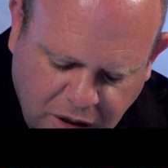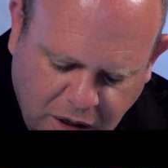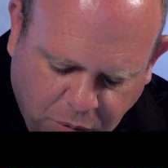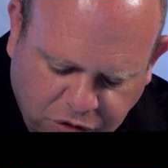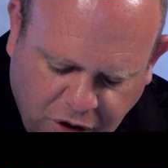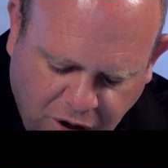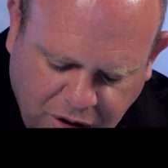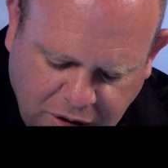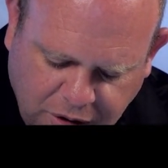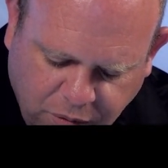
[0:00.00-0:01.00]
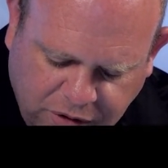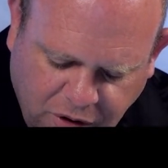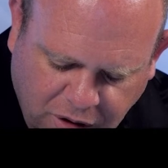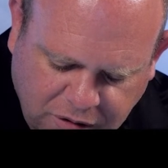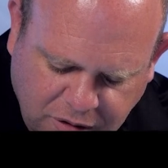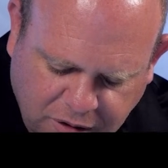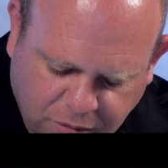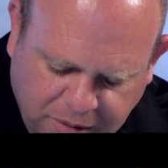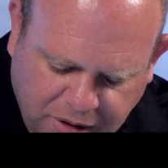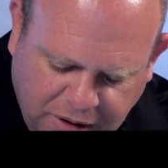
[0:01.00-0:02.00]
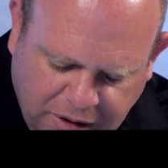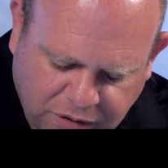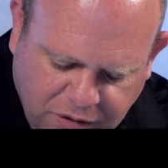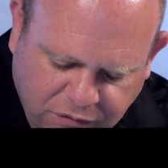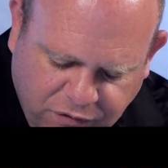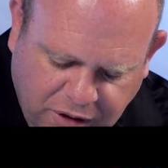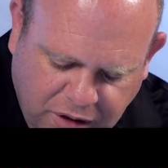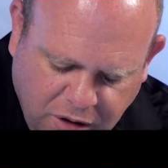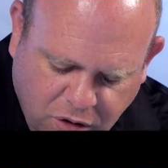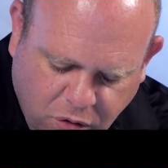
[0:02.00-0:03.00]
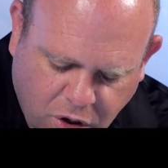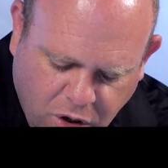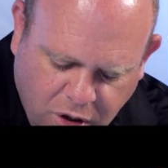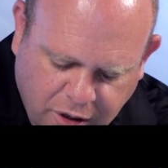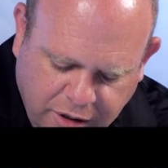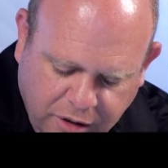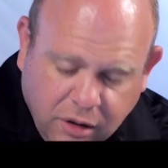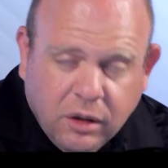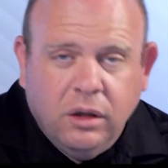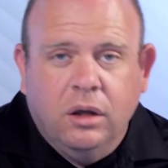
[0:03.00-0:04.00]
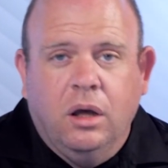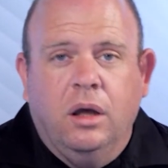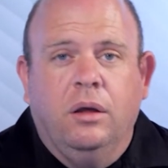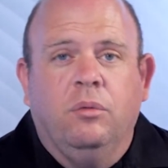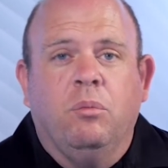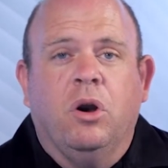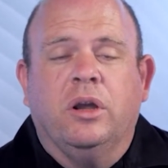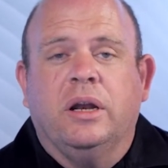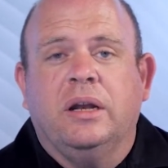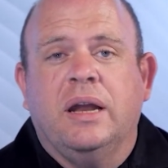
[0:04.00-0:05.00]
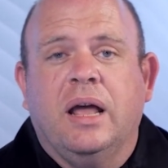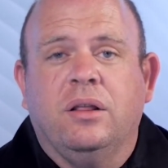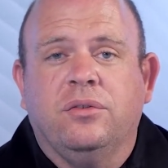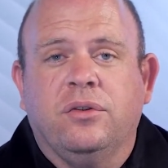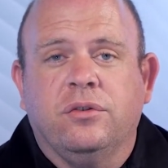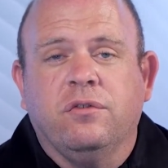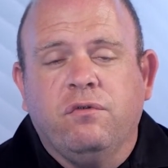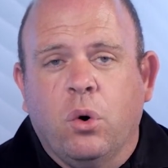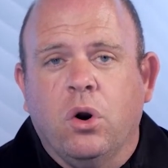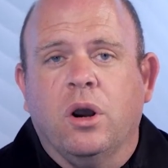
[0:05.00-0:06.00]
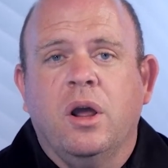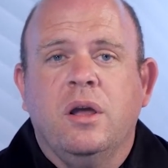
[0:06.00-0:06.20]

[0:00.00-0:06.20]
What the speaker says: And we talked a little bit in the video on market analysis for